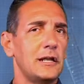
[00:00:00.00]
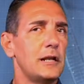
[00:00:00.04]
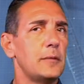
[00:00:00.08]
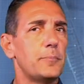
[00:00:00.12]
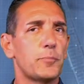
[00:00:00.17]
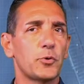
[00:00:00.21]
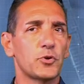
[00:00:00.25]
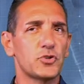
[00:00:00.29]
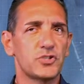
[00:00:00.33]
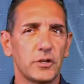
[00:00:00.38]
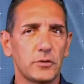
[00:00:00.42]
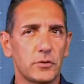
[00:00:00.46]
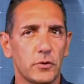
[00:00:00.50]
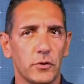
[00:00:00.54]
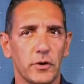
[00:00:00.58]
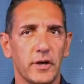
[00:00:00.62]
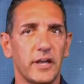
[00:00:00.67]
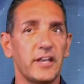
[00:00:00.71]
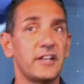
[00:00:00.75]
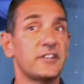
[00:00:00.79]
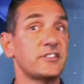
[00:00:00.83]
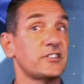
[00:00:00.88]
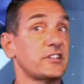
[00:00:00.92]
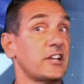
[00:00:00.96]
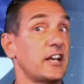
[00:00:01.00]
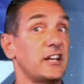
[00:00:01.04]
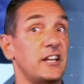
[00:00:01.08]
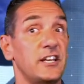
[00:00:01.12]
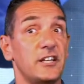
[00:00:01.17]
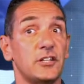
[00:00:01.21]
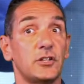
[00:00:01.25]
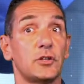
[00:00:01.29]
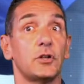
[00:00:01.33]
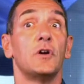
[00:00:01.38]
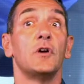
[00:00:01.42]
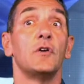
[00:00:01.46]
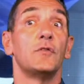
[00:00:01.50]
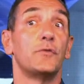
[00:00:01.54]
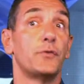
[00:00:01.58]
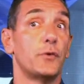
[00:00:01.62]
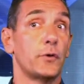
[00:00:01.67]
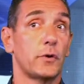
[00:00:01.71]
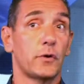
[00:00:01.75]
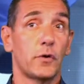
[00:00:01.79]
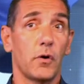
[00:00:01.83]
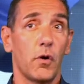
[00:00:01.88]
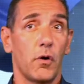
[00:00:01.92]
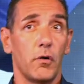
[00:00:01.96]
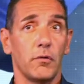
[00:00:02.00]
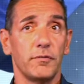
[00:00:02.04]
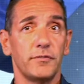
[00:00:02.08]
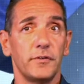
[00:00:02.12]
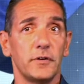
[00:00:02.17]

In the Exscalate4Cov project,